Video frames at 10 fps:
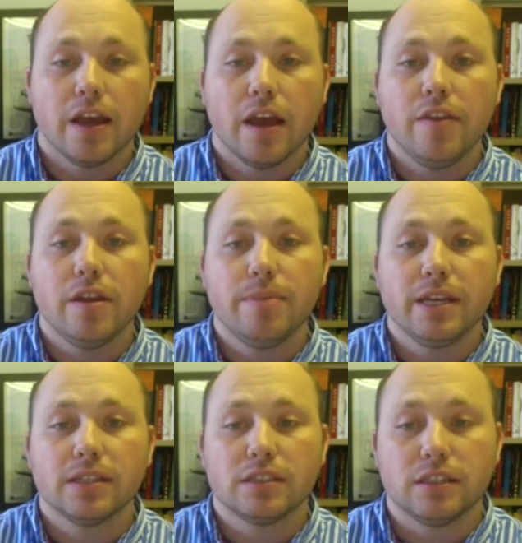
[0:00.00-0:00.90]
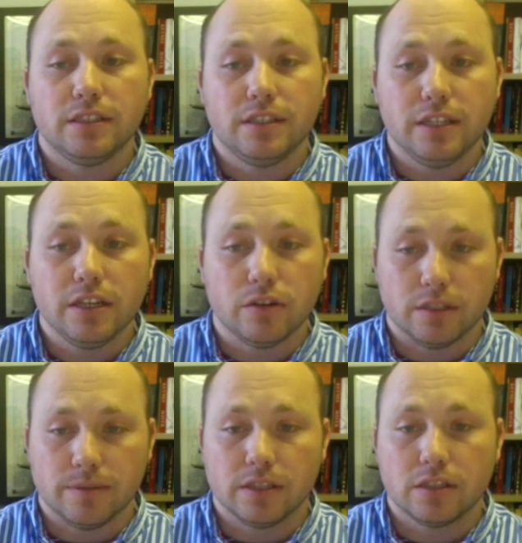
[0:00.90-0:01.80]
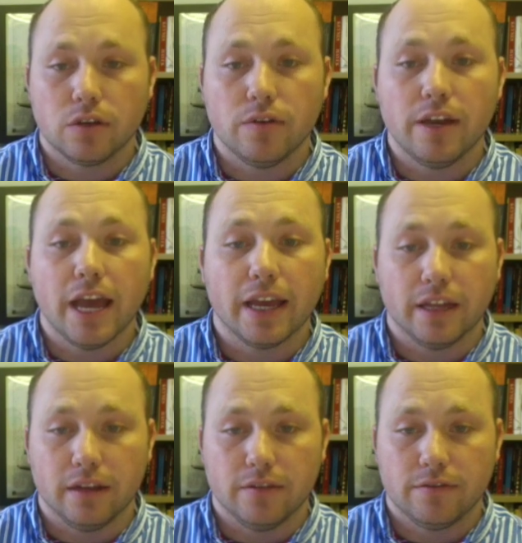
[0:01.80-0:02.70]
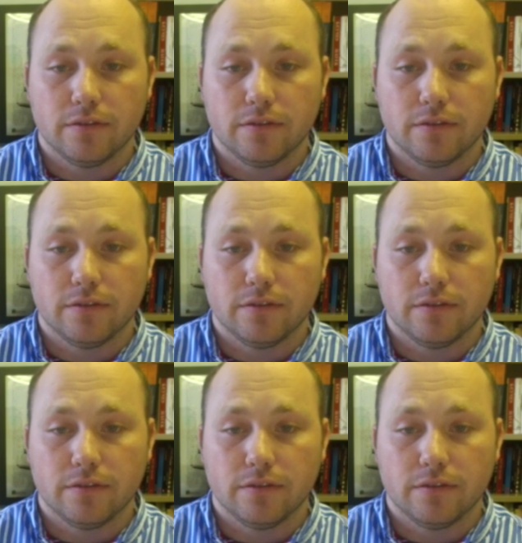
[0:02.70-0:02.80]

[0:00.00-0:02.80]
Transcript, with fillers: and then it begins to decrease, it begins to go negative,